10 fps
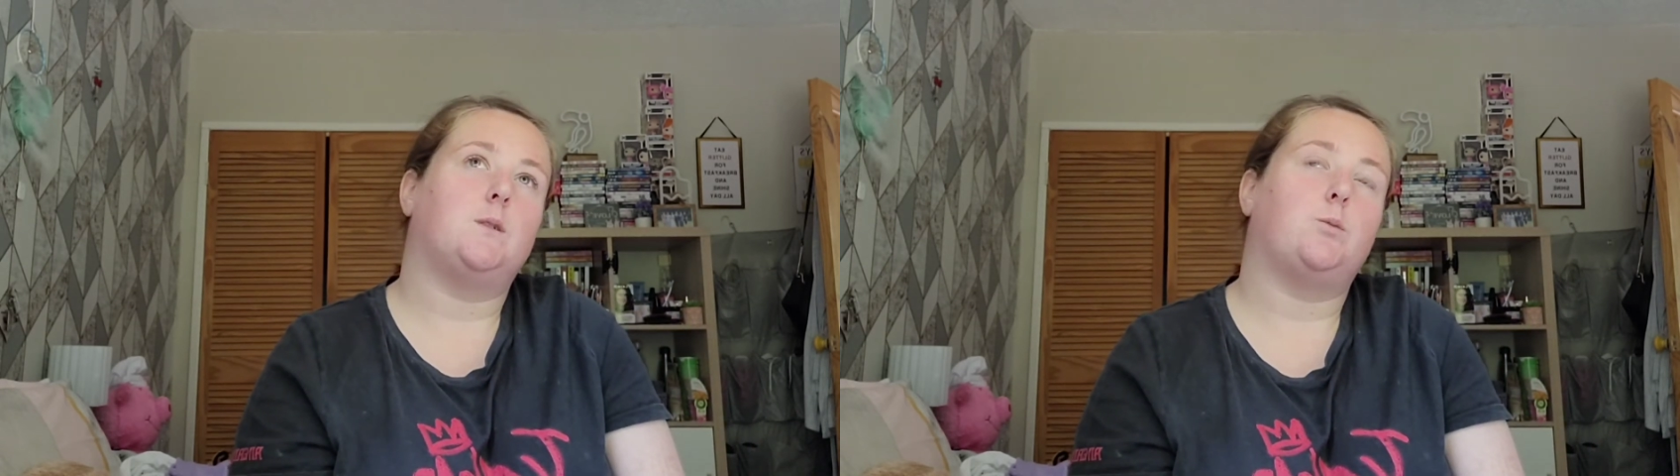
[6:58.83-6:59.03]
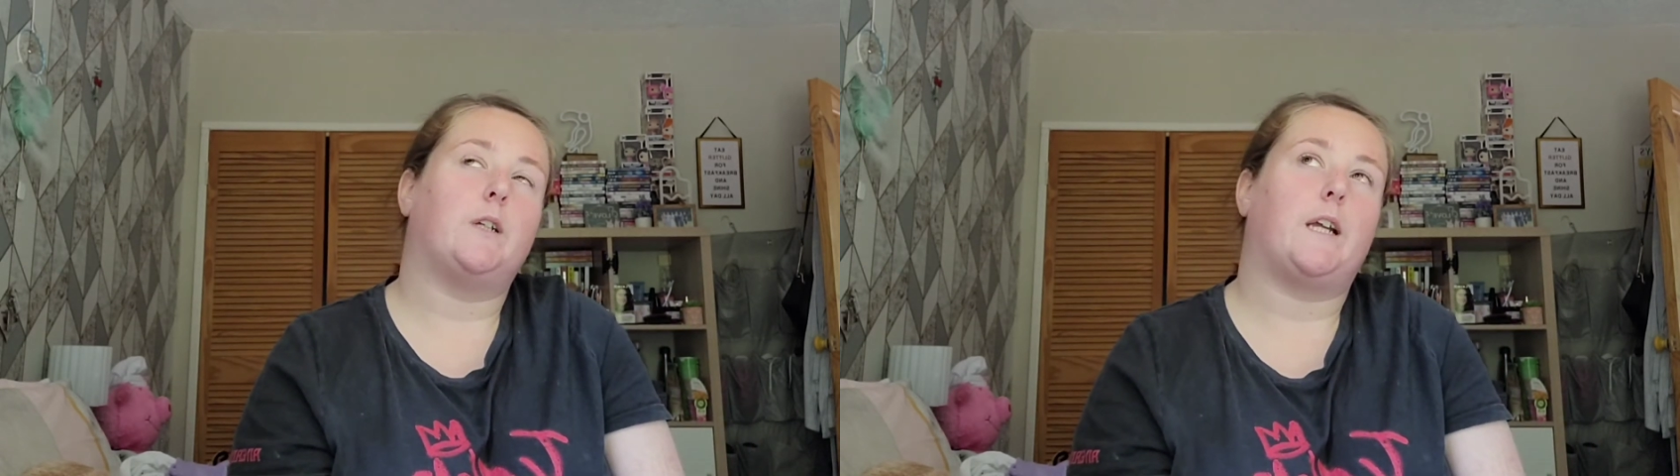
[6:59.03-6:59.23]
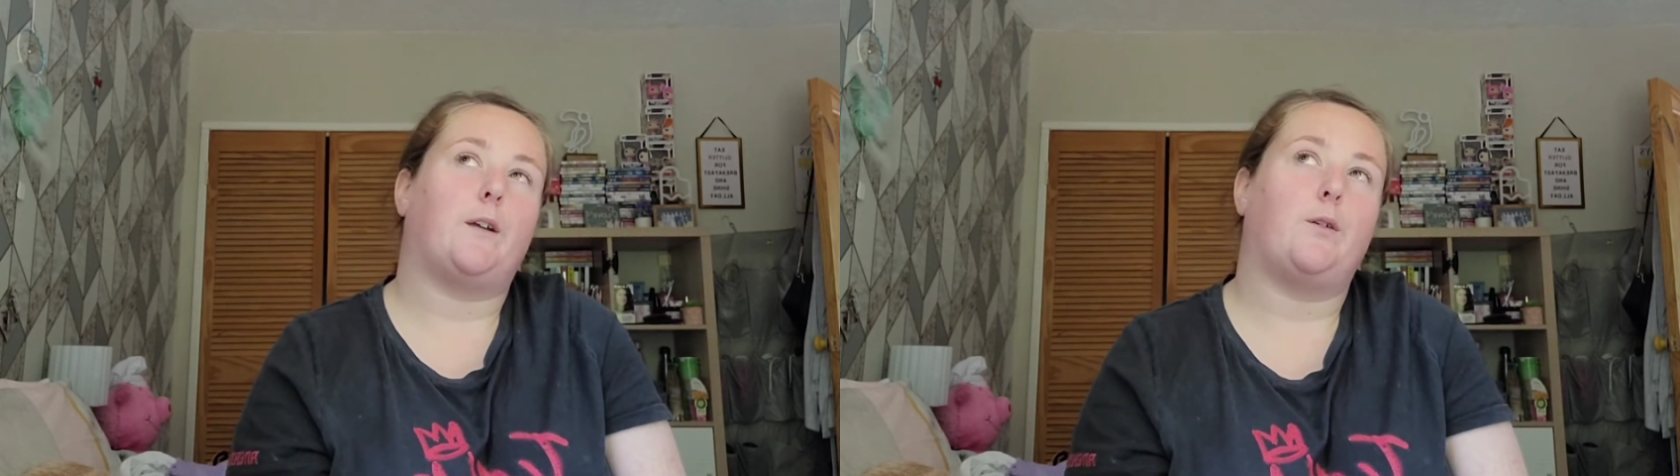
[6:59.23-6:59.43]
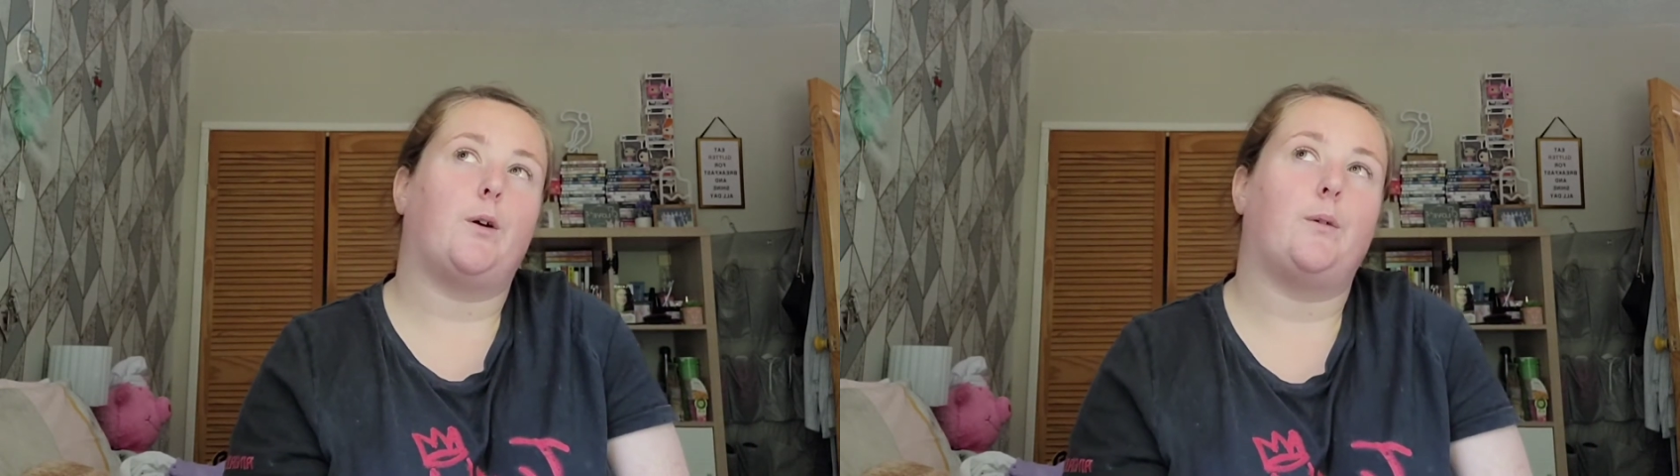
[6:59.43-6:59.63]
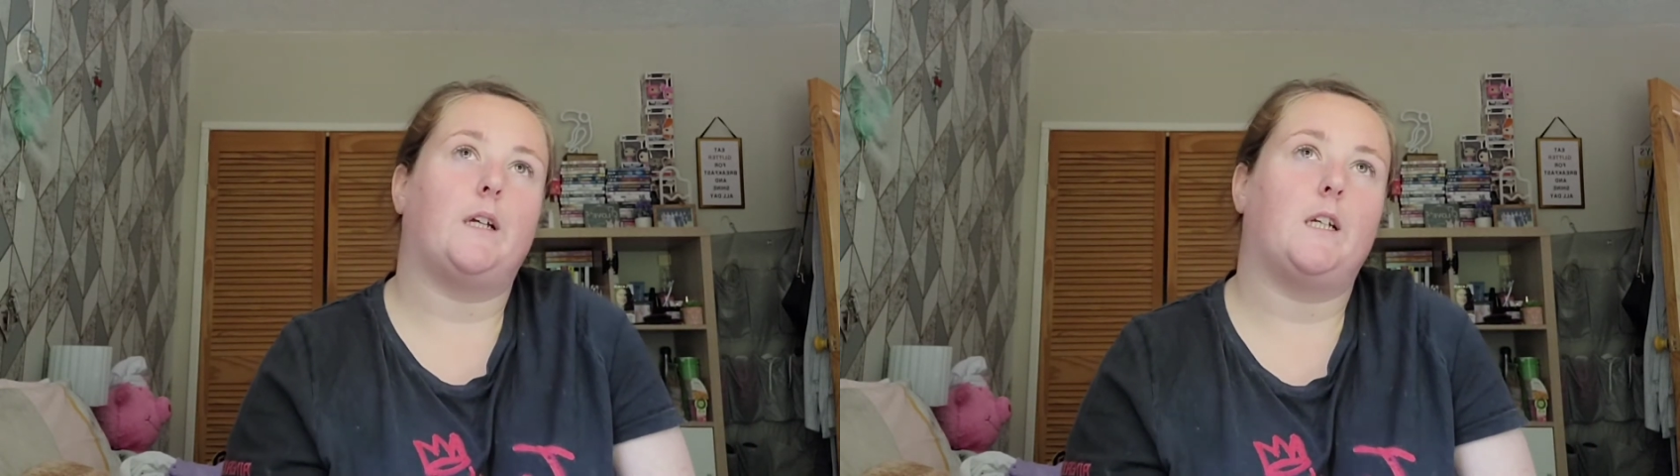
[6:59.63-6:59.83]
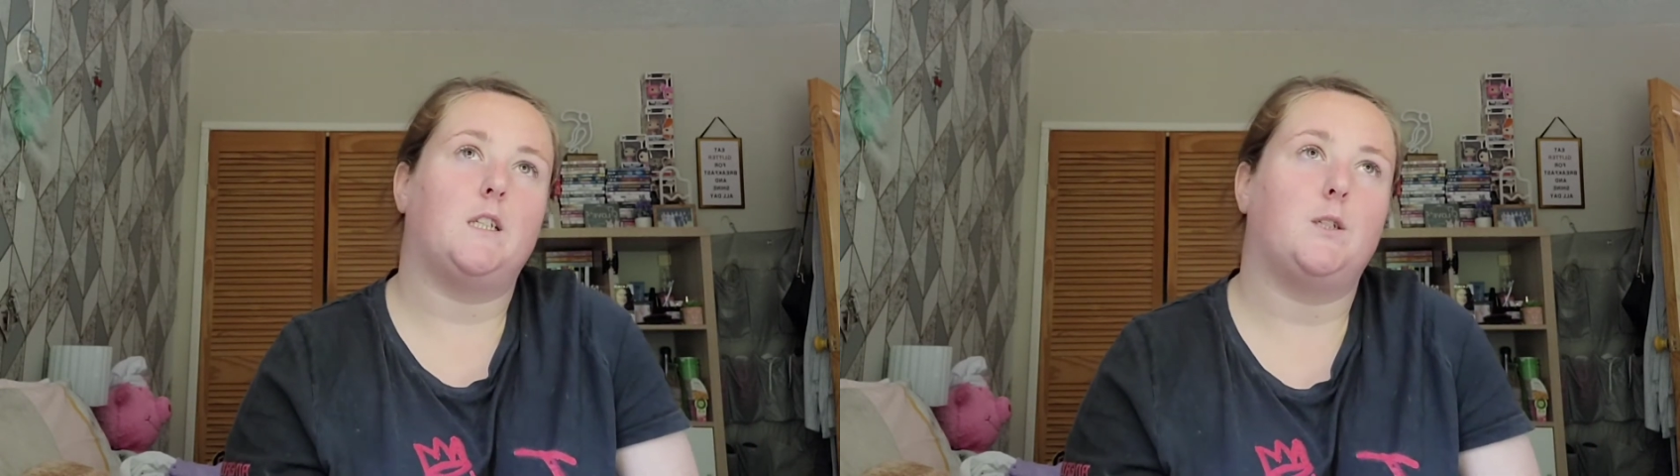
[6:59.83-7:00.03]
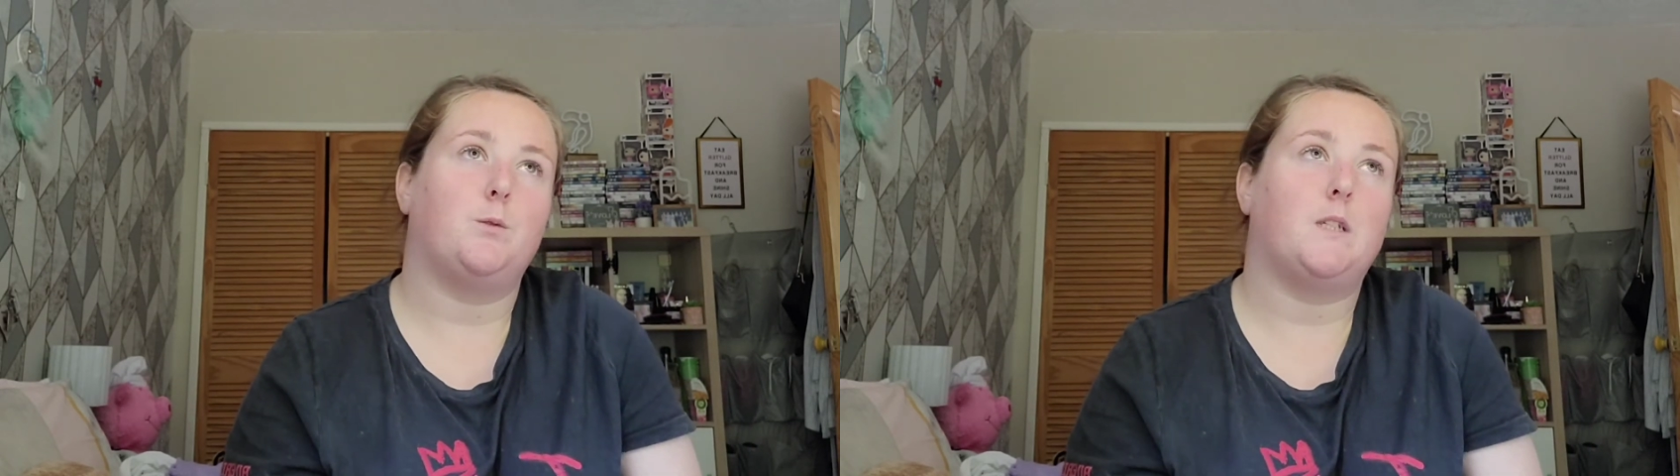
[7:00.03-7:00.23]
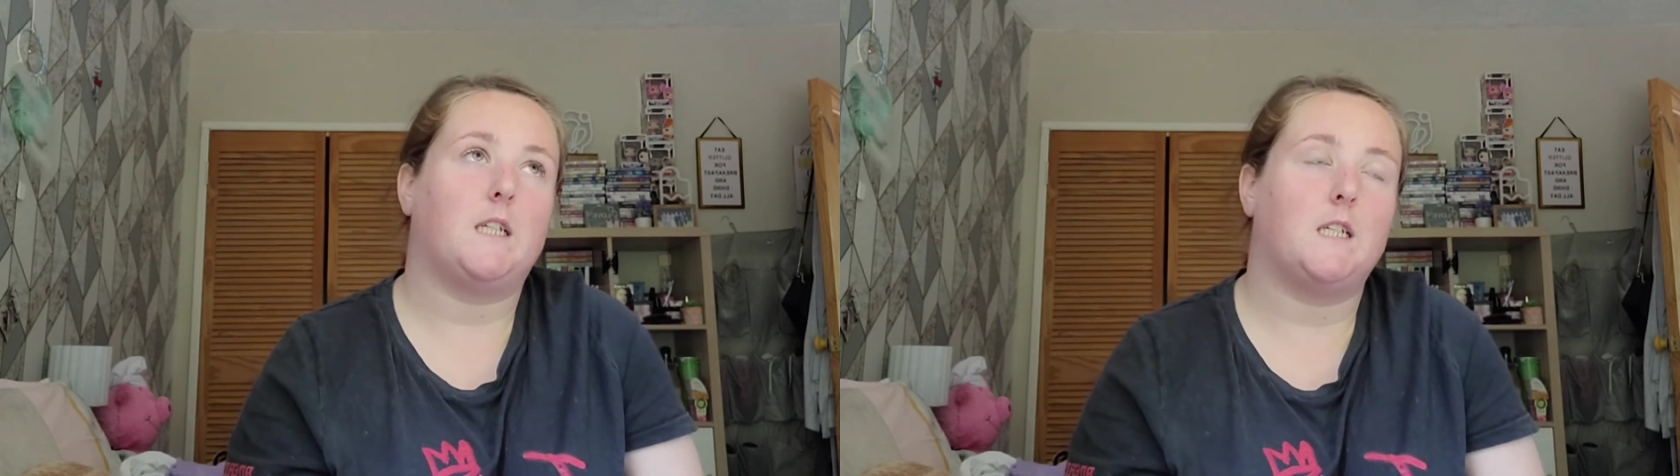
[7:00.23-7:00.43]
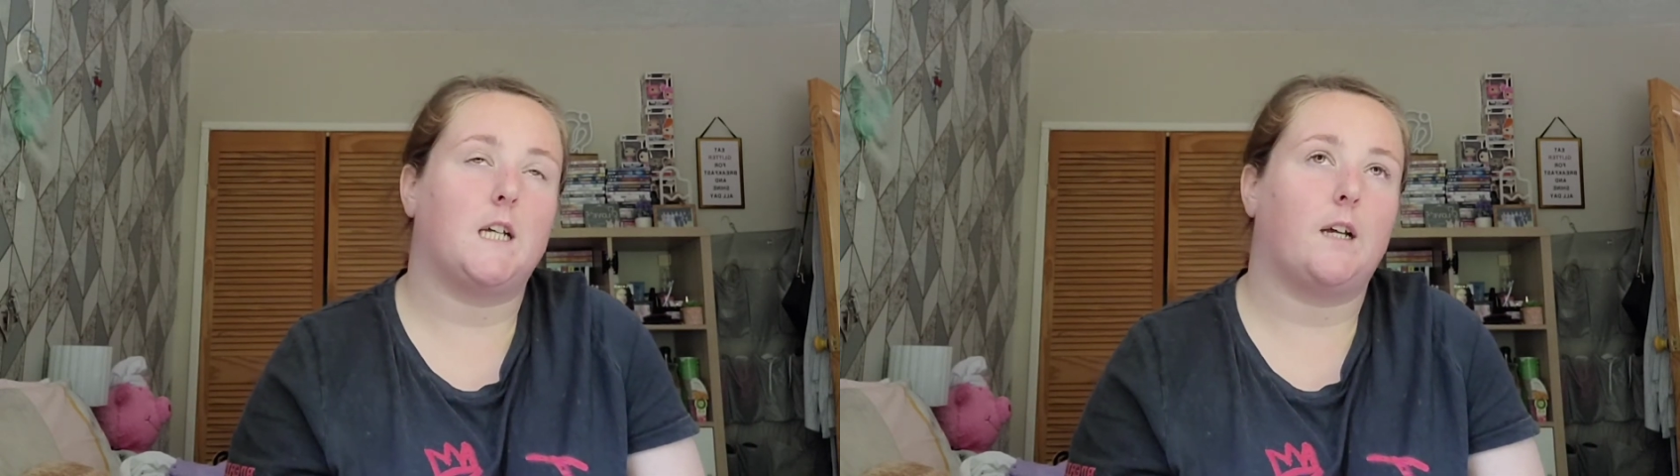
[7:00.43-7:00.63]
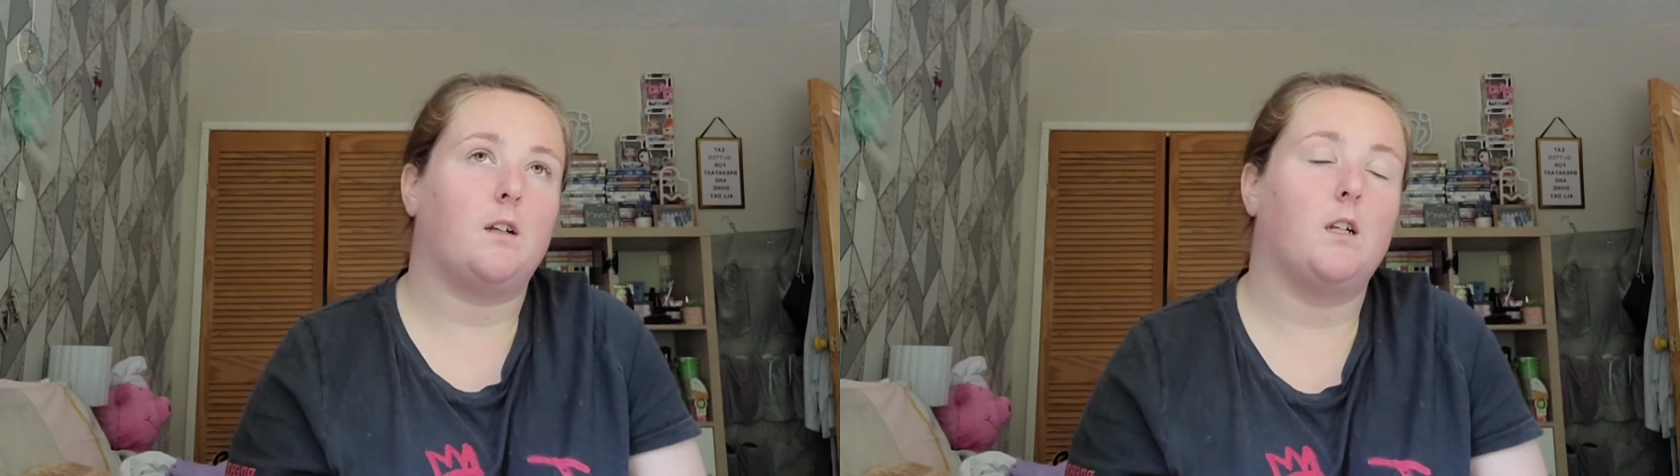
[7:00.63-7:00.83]
without going into
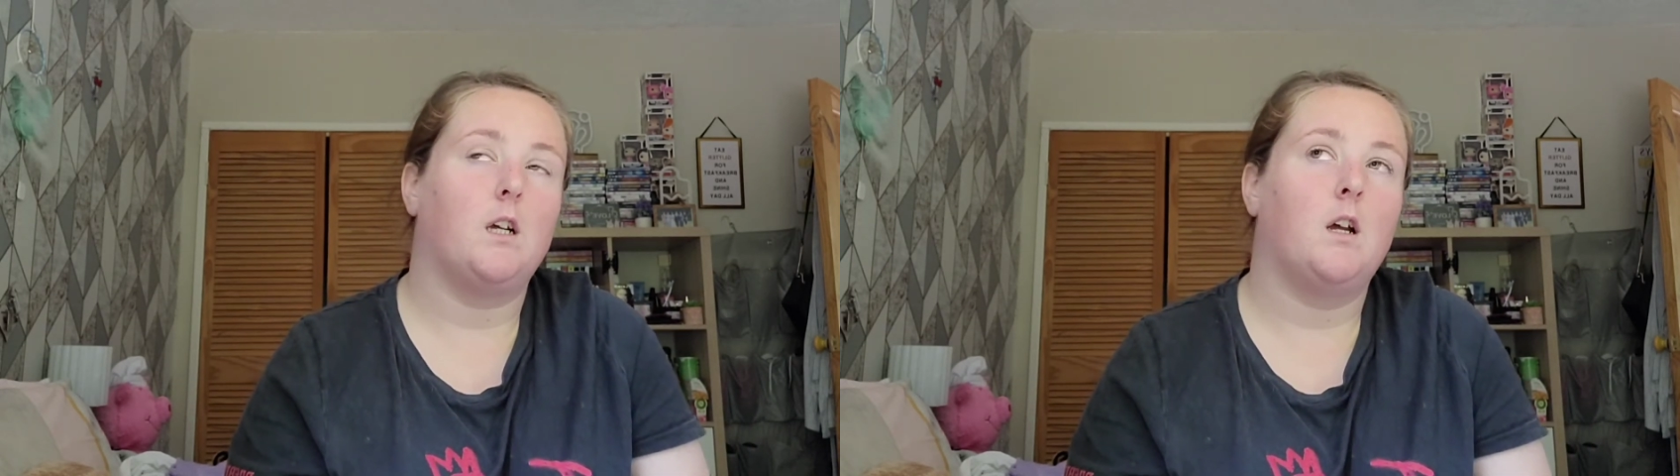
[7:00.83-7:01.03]
detail.